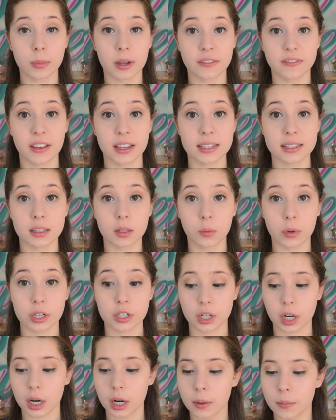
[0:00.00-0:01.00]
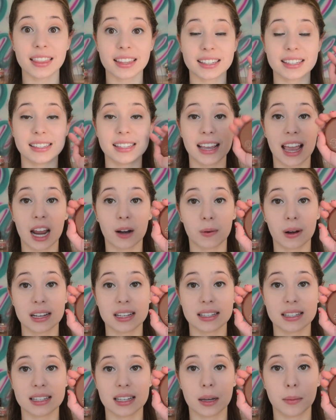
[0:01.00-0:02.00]
my face in the winter. This is the
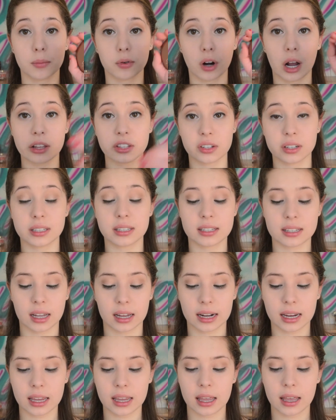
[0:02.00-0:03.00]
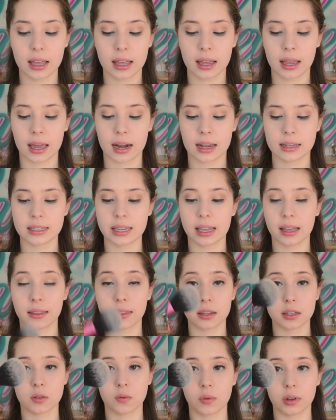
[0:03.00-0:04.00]
NYC Bronzer in Sunny, and I take
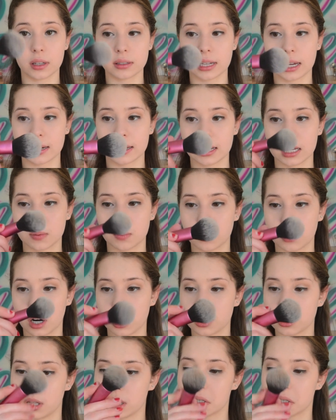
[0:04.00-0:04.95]
this Real Techniques brush.